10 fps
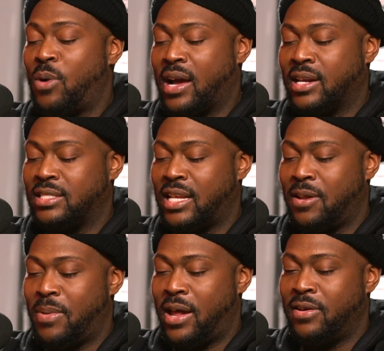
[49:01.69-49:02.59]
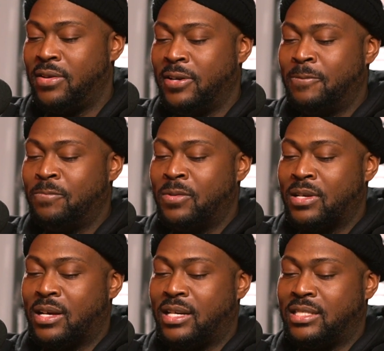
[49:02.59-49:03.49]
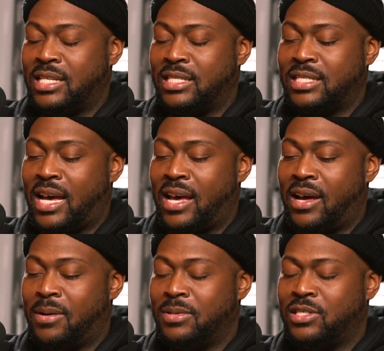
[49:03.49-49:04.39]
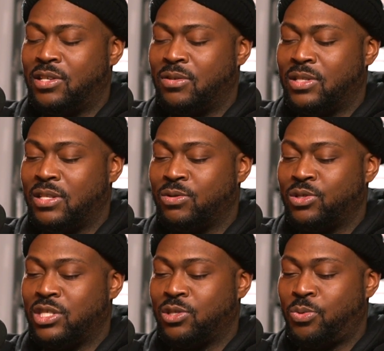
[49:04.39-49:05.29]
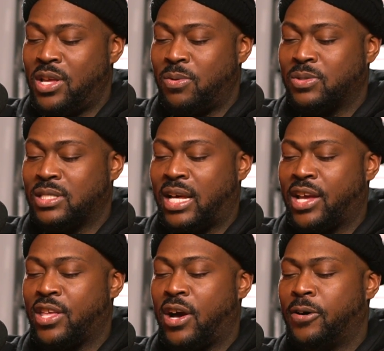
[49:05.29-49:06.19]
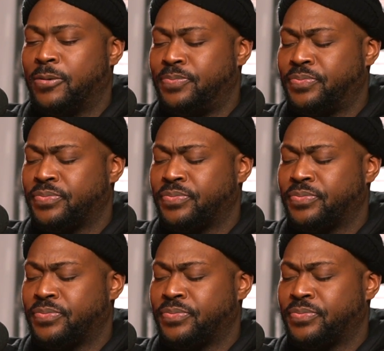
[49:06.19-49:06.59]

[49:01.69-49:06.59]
I could have said it better. Because he said, there was this tweet was like, yo,